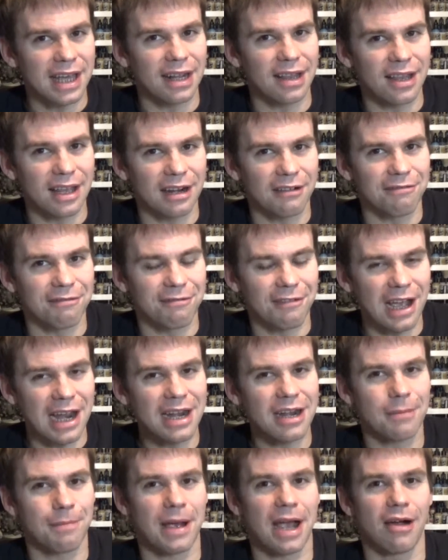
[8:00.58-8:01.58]
a lot of
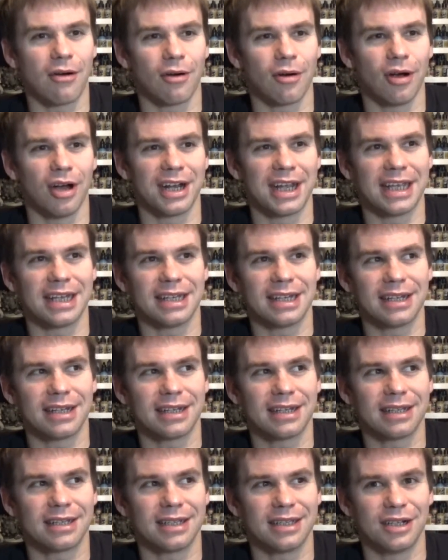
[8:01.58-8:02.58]
firepower on it,
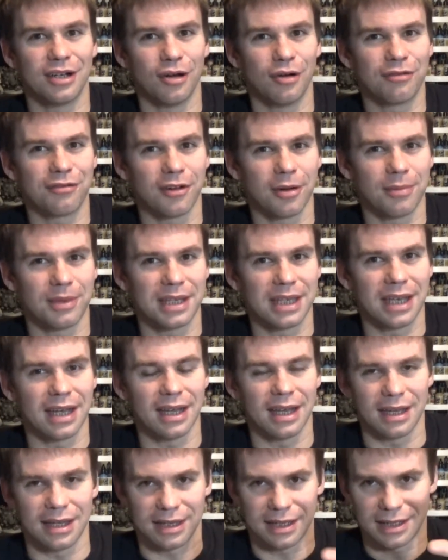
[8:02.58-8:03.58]
you know, from
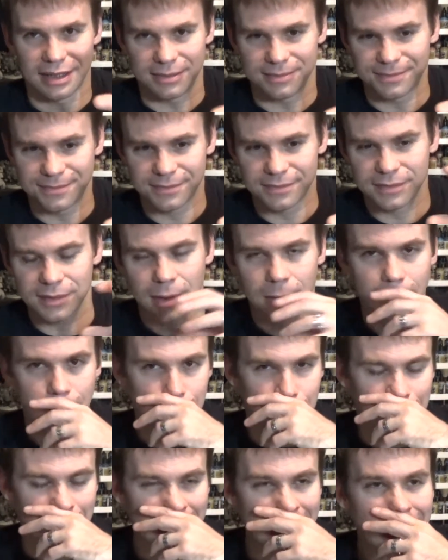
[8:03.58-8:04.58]
the
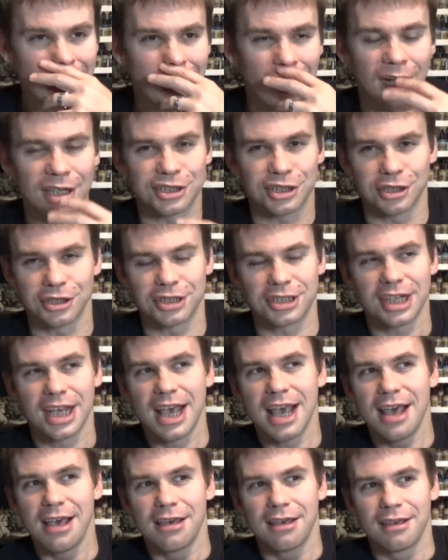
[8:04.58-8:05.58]
grenade launchers,
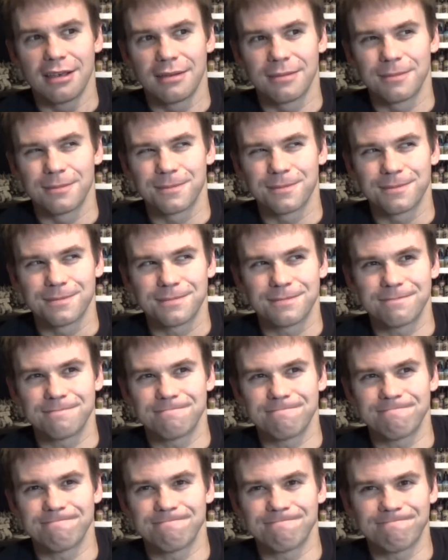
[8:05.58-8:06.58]

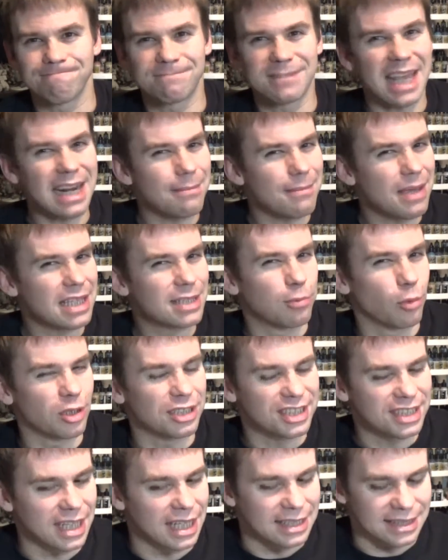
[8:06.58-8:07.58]
that it makes more
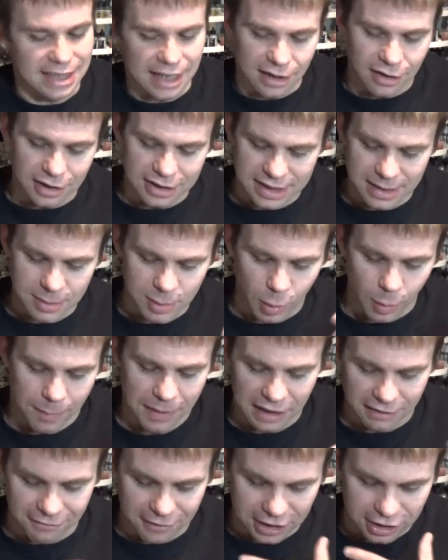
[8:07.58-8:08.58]
sense. I don't know, it seems more
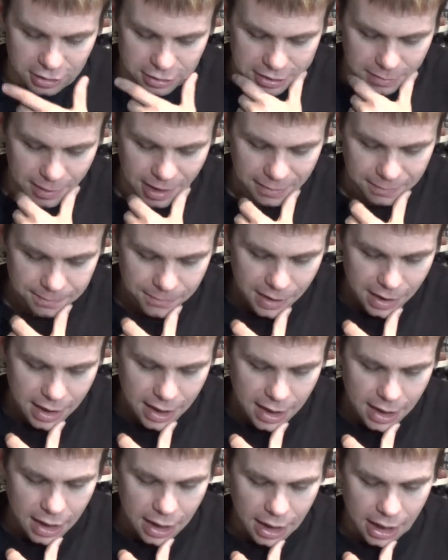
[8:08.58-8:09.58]
beneficial to me.
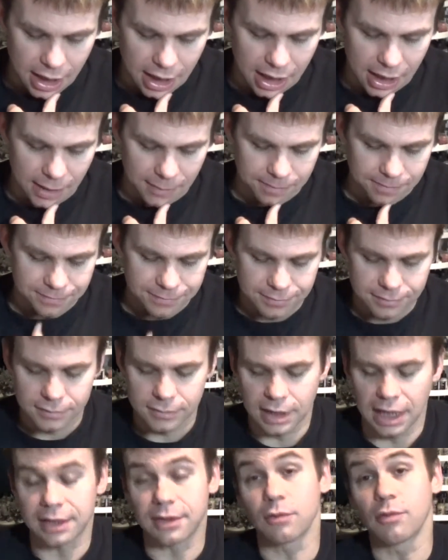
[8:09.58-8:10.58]
You
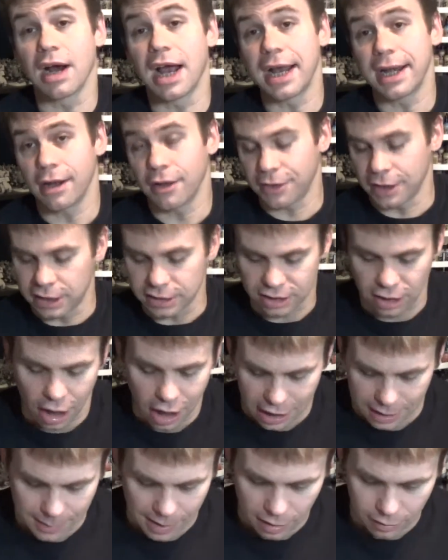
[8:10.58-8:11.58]
got the Rhino, they just
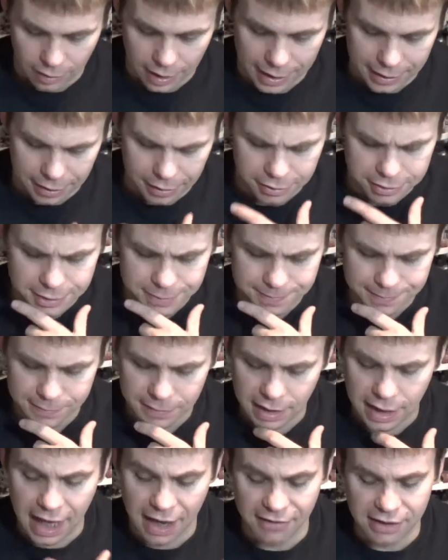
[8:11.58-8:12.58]
talk about rhinos.
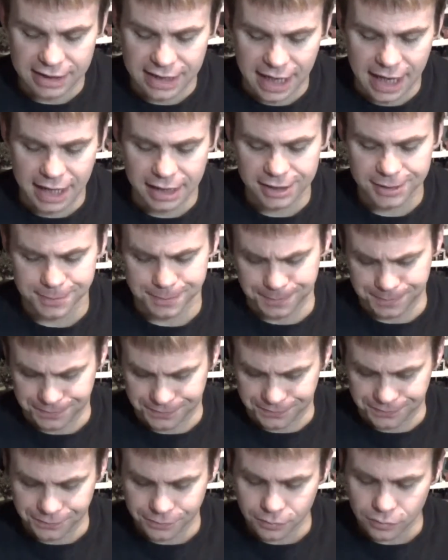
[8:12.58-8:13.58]
Heavy tanks,
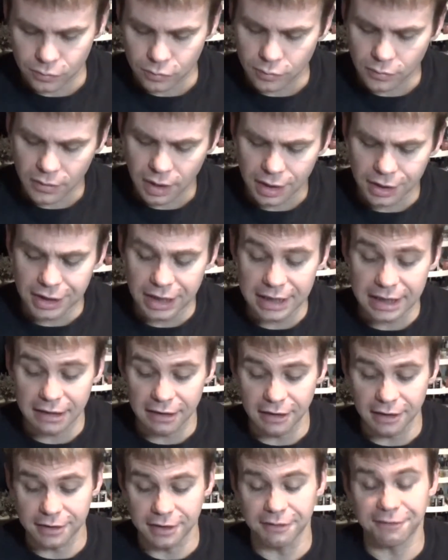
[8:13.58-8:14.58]
you got
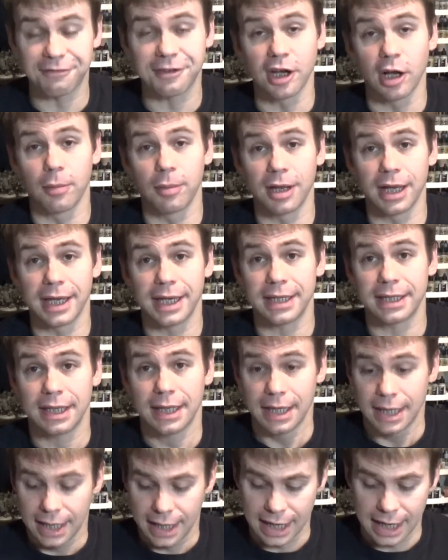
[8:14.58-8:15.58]
the Fellblade
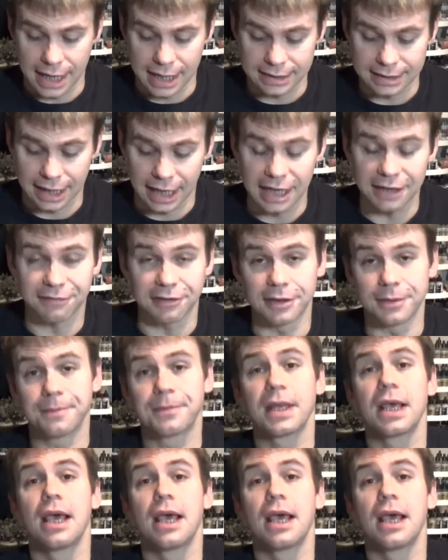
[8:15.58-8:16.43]
and Typhon.